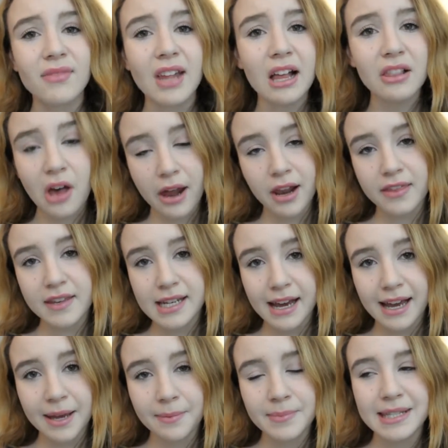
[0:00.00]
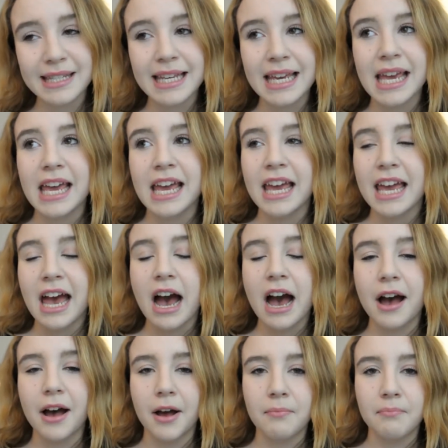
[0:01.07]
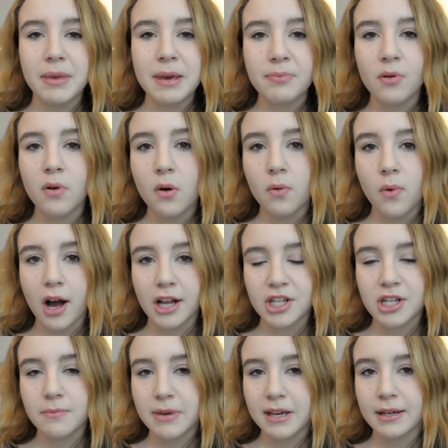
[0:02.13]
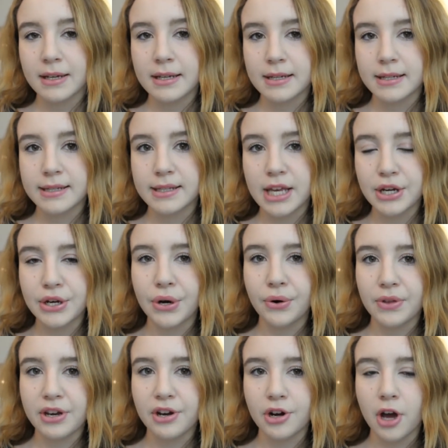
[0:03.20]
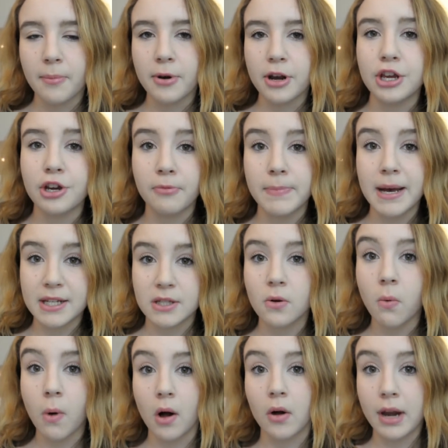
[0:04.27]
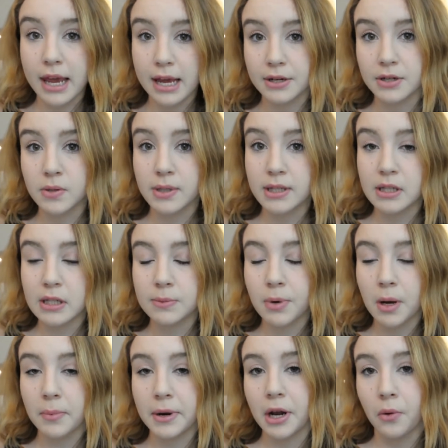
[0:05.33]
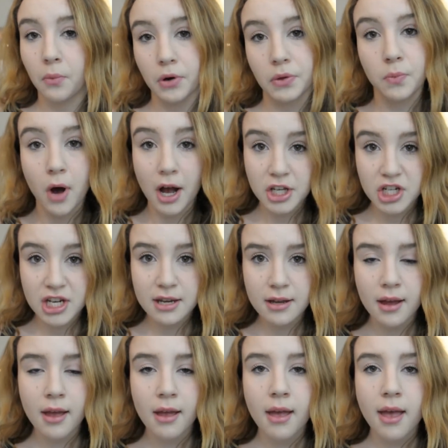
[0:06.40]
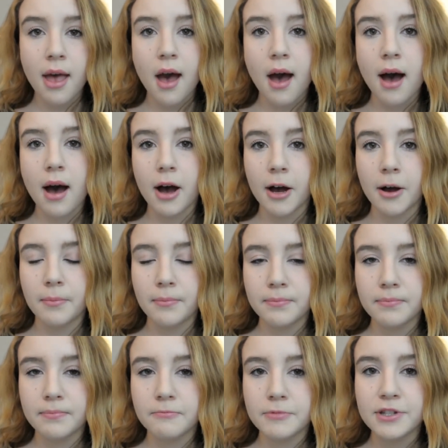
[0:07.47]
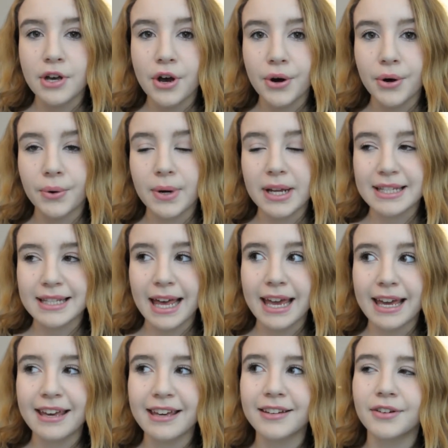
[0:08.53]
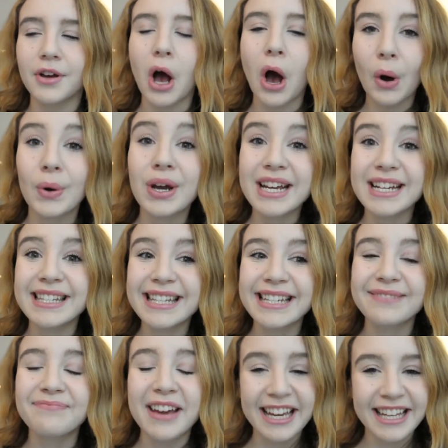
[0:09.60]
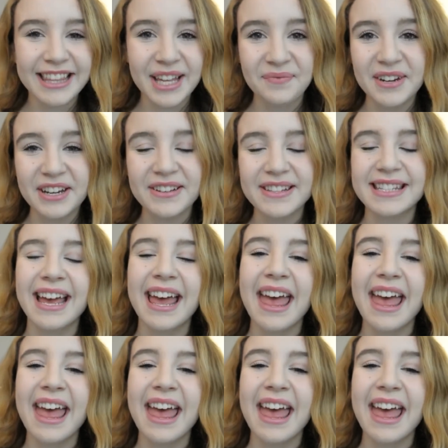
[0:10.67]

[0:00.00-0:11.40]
a lot of the times people won't watch it because they know that you're not putting your best quality into it, so it's probably not worth watching. So it's like, always make thumbnails.